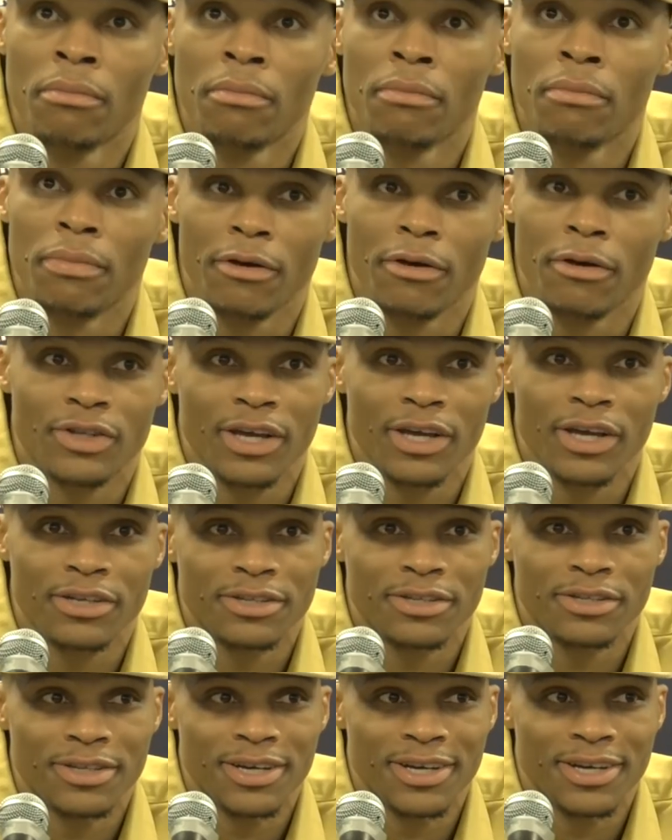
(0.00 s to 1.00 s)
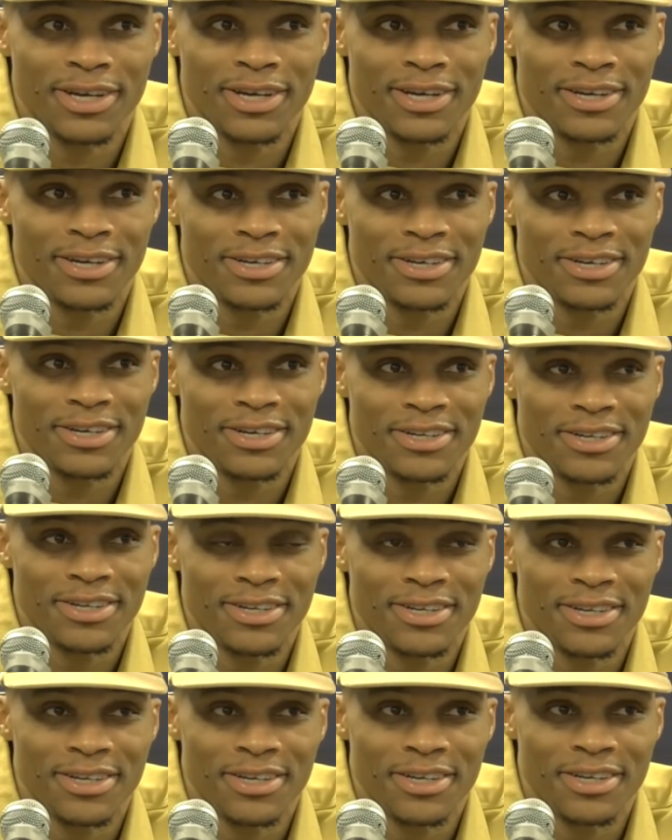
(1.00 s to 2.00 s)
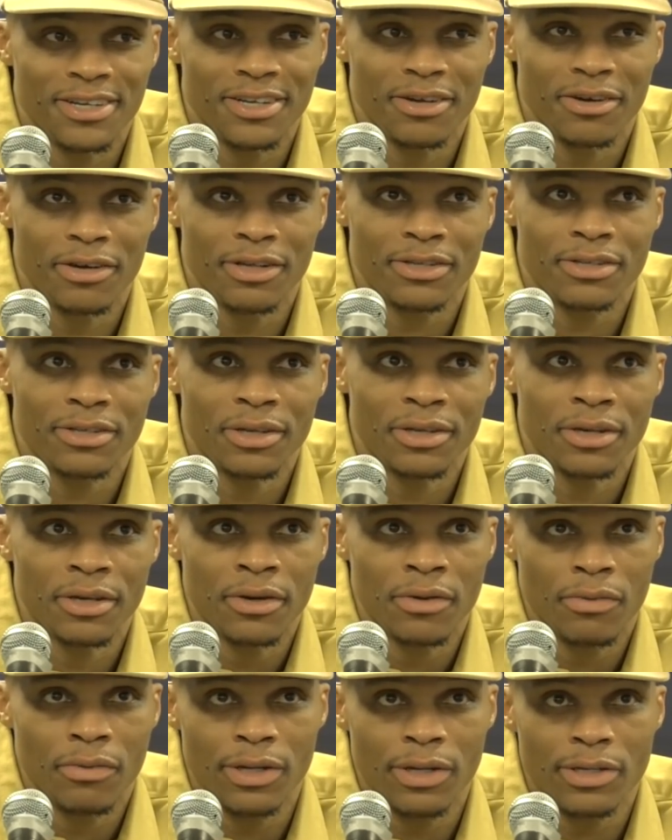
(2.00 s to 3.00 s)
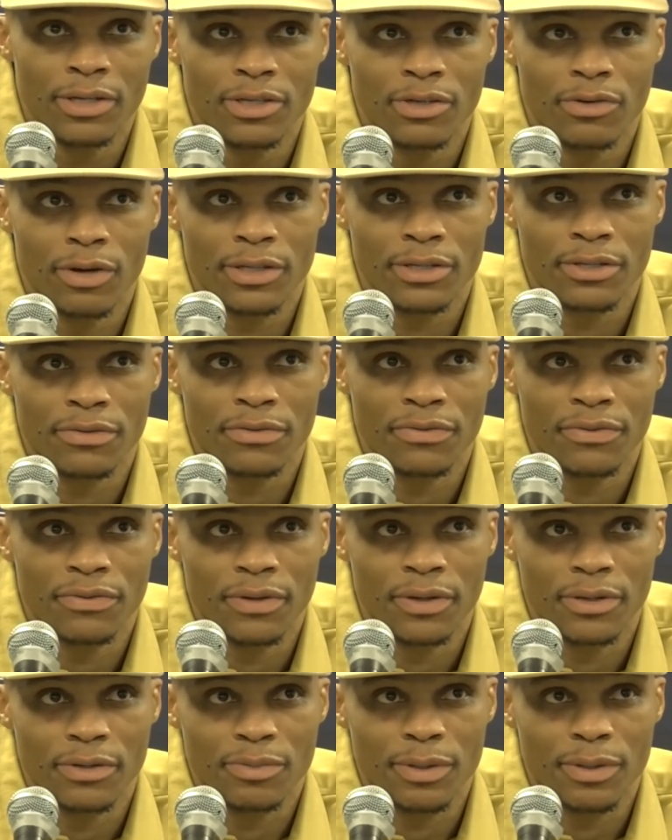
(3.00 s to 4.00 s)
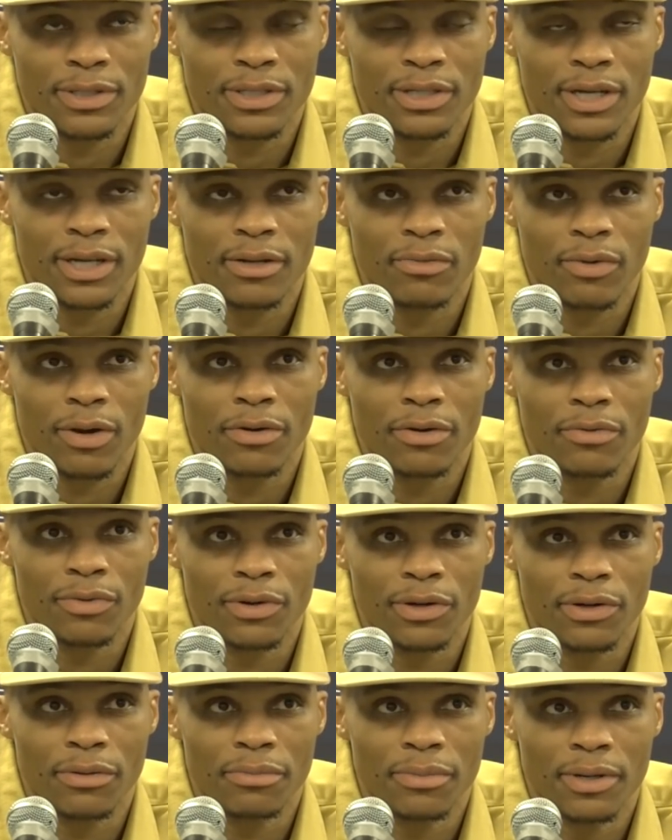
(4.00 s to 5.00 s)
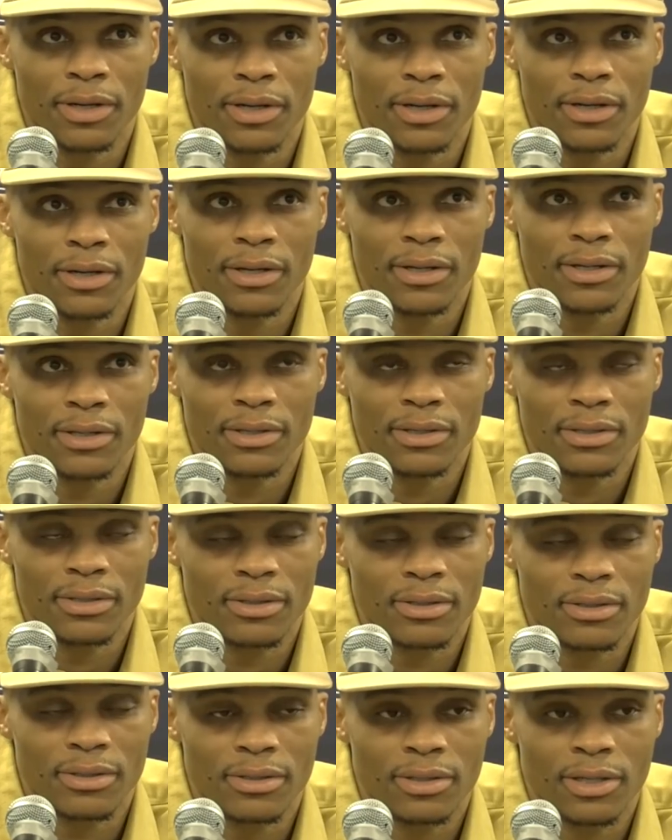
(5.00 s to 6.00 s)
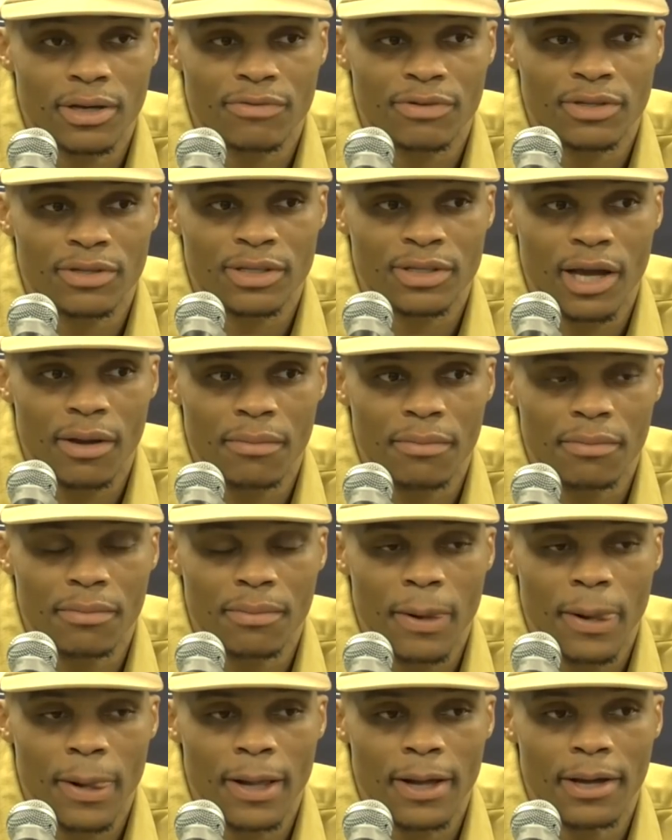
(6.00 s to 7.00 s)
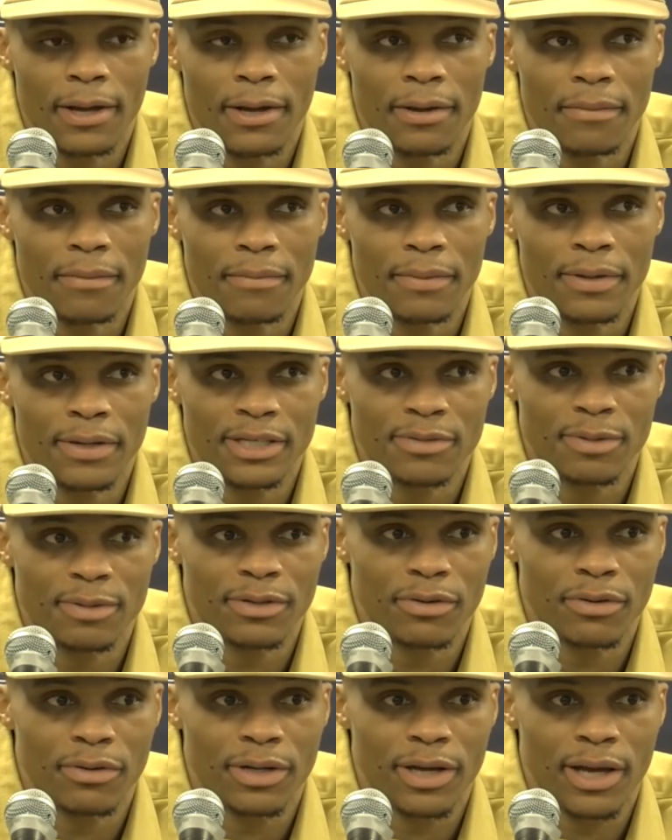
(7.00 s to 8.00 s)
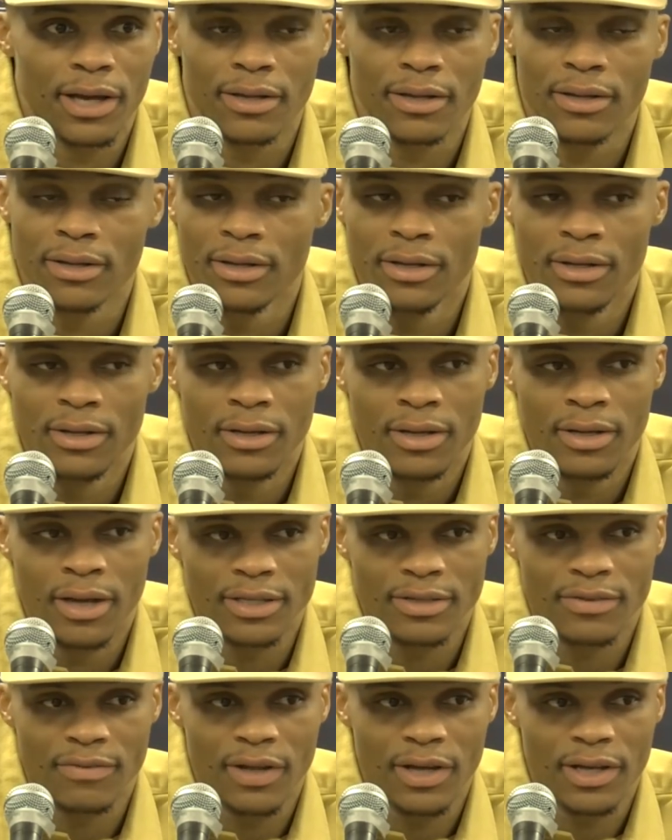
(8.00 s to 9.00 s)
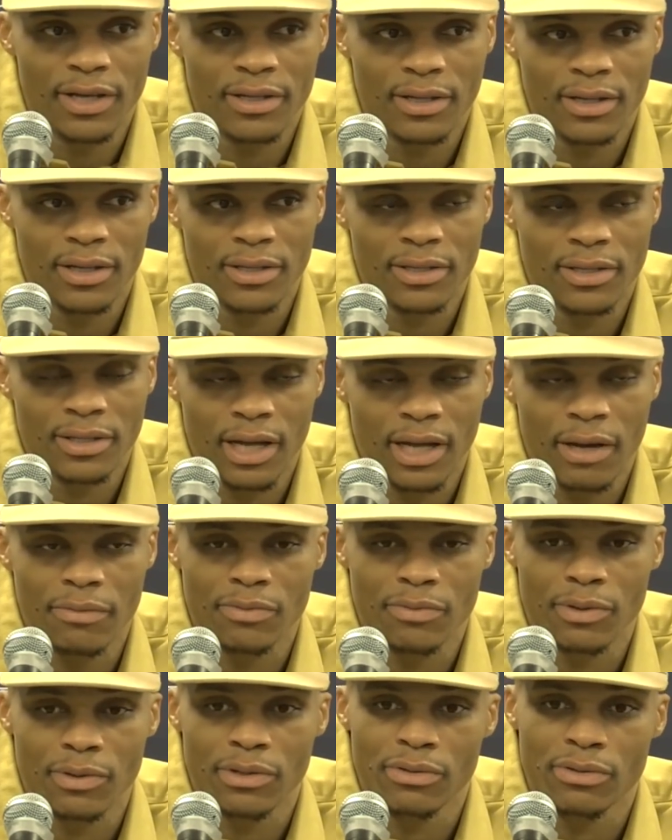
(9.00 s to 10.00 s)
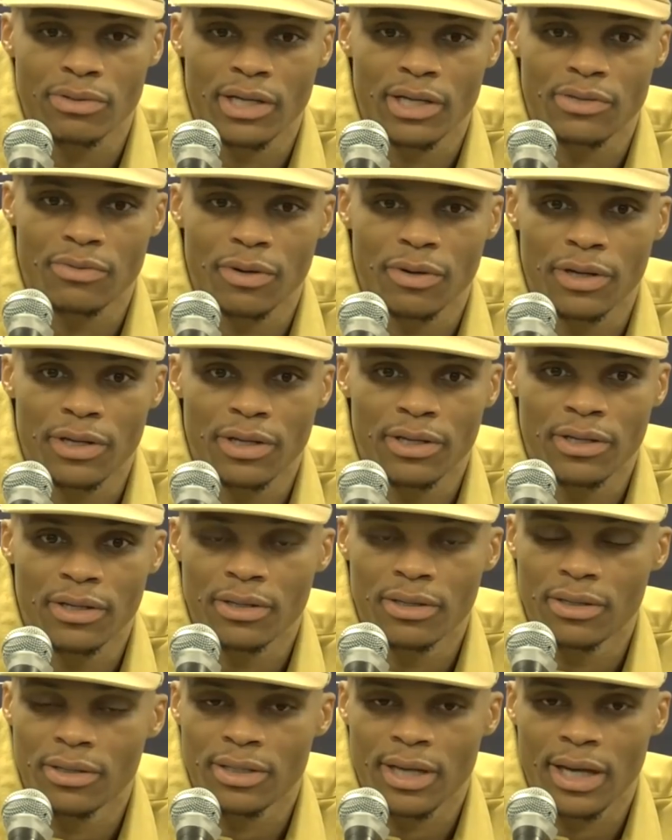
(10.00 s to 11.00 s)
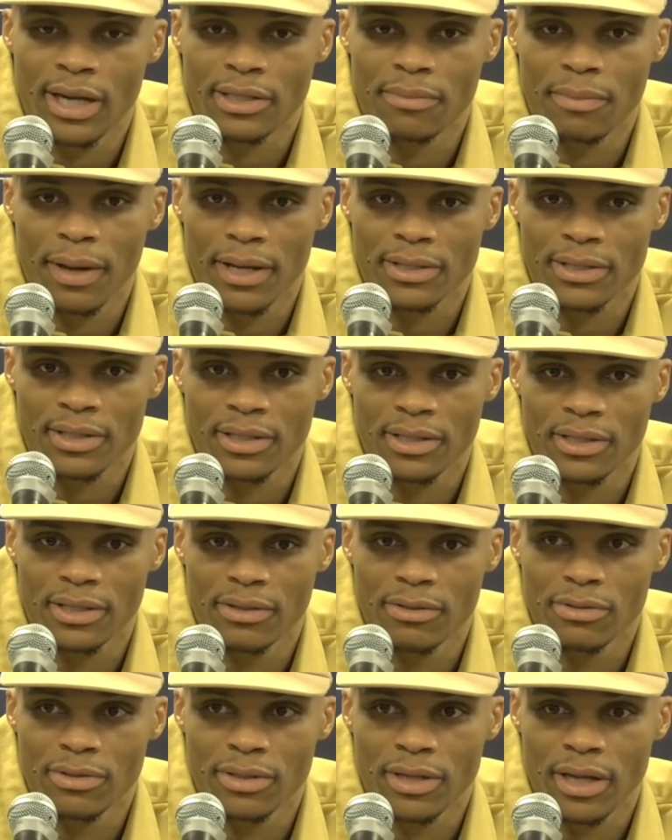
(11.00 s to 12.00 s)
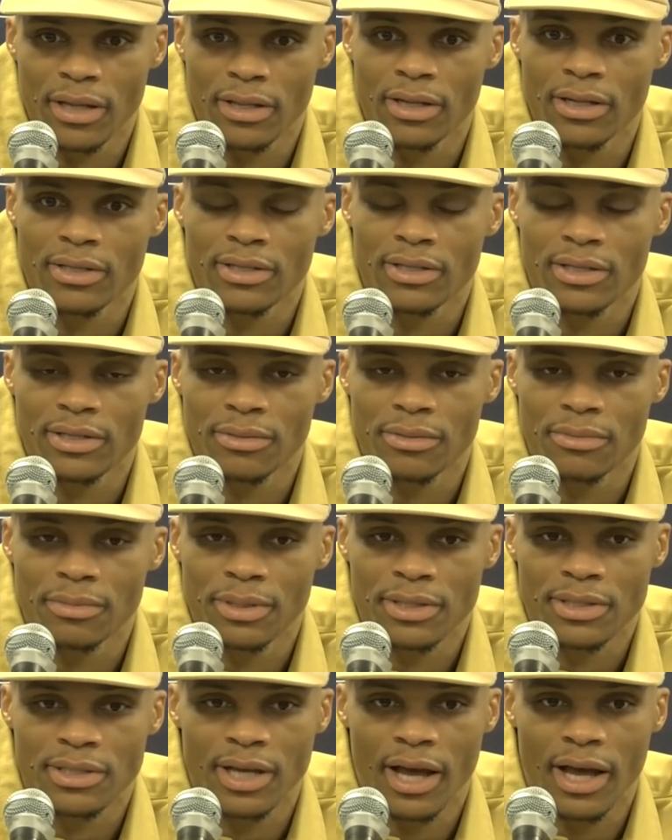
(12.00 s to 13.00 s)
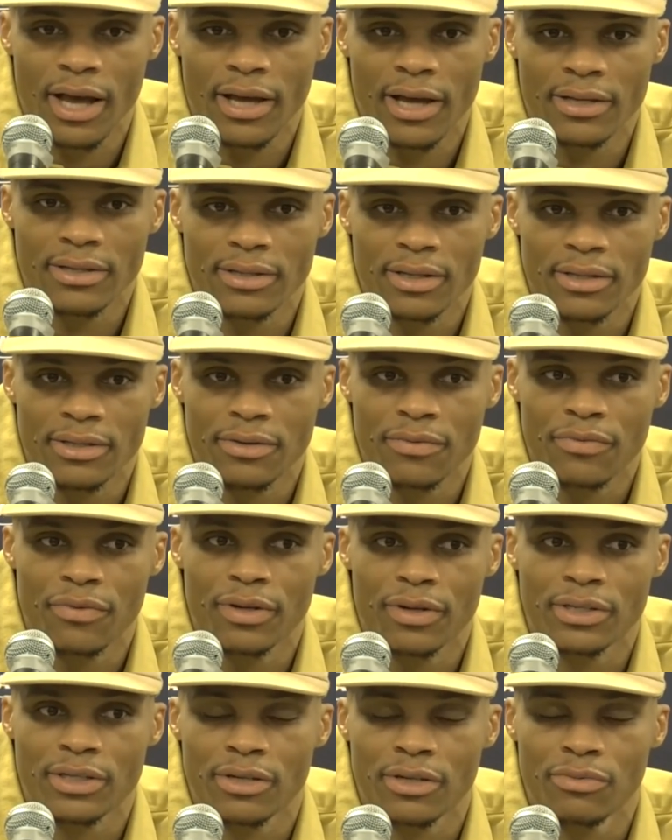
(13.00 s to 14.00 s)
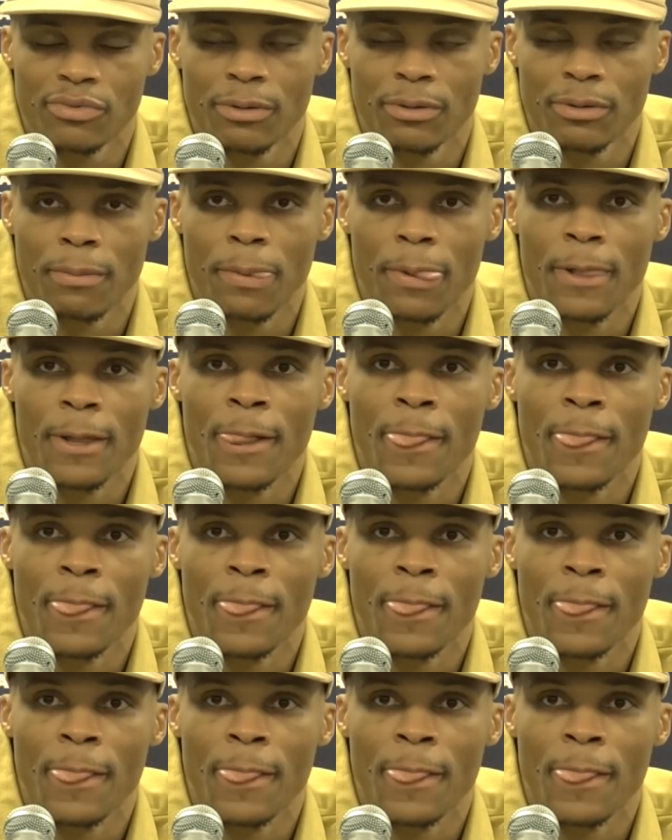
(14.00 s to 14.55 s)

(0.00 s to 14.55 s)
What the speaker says: That was nice. You know, when he's aggressive, especially at the round of rim, he's tough to stop. And he's been doing that as of late, and tonight was one of those nights where he attacked the basket, used his athleticism, his size, to finish at the rim.